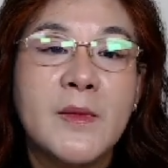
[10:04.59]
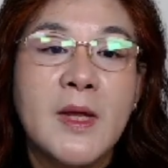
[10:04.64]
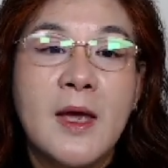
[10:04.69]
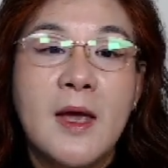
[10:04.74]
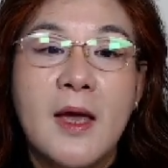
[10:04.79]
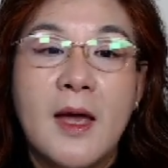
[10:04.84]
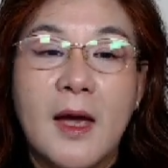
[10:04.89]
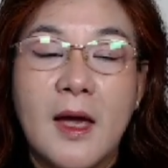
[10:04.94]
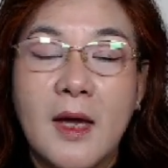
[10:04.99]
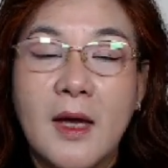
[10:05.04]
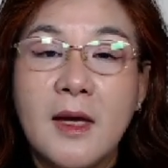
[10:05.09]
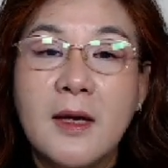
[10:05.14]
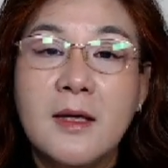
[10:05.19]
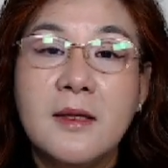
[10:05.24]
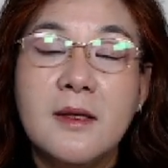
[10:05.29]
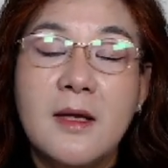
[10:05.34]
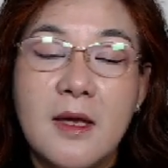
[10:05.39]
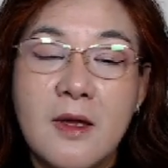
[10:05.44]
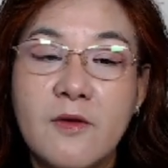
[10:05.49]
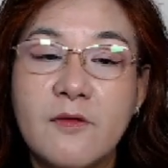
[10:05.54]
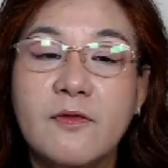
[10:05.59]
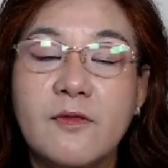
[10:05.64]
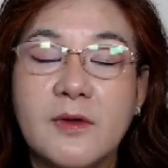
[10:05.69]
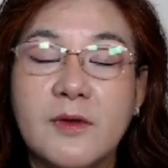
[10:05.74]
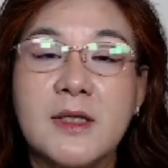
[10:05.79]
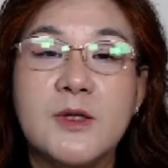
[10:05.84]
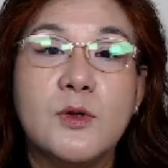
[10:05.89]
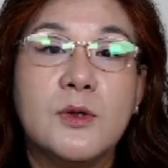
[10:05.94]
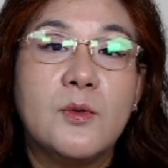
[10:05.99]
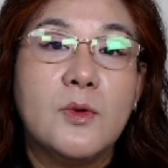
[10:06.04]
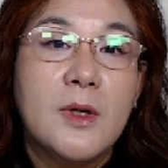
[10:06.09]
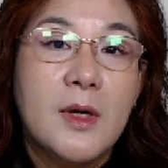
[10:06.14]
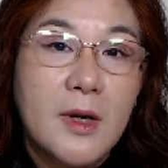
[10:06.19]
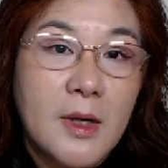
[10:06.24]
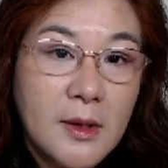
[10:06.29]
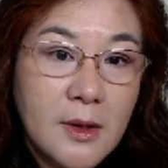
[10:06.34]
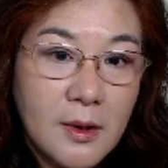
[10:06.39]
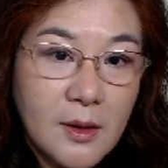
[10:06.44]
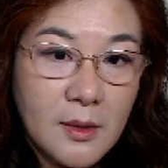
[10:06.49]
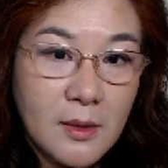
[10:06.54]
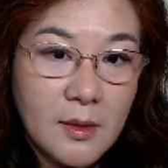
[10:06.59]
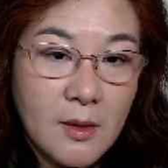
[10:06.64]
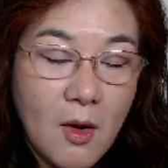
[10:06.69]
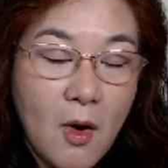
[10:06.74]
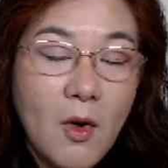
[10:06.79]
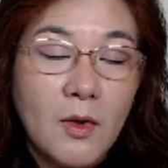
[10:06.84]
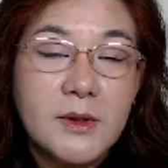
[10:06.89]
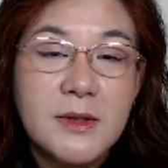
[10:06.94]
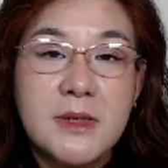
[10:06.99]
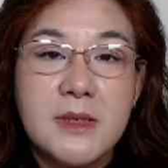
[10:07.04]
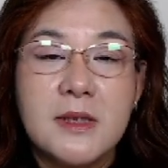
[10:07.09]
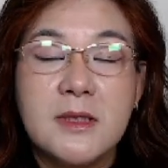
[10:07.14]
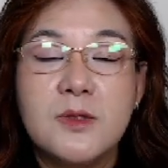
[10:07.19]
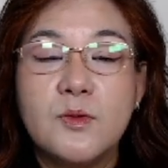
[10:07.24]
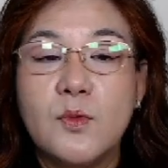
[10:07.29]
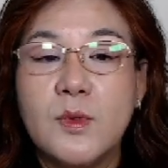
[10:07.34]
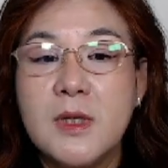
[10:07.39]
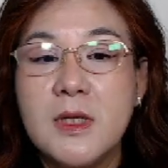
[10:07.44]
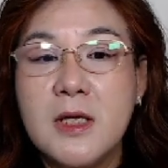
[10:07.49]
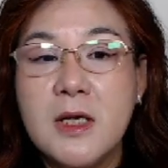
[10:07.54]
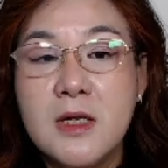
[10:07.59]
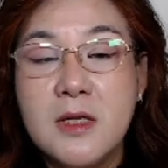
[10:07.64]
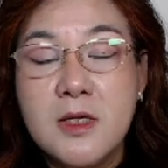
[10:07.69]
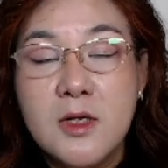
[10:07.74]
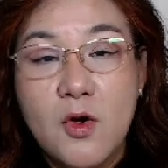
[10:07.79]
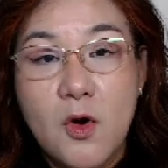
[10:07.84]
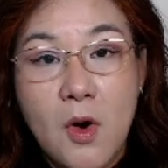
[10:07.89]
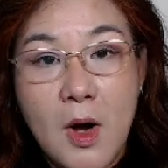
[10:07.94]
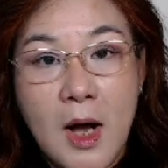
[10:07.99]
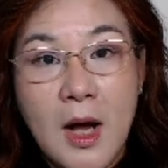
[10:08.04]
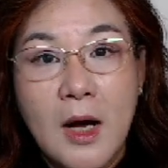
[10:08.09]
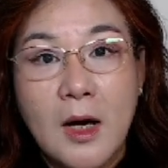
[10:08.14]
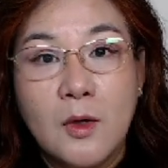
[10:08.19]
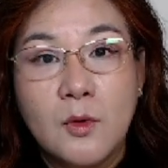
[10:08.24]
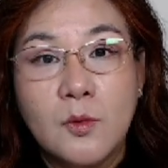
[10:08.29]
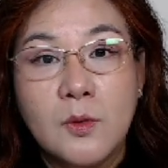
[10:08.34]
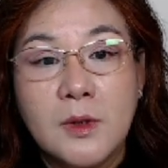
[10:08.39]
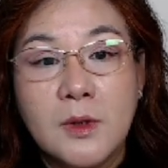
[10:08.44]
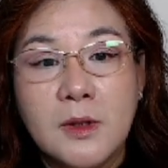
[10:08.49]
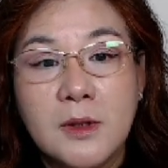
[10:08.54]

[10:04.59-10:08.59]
And if the Ox is within your hour,